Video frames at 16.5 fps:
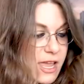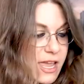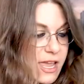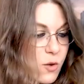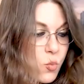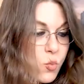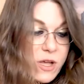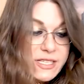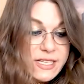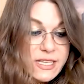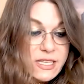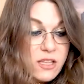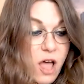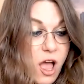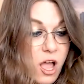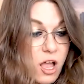It
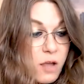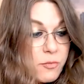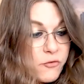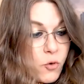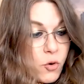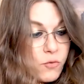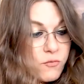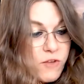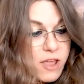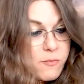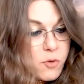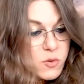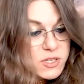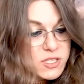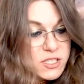wasn't long before Rainbow and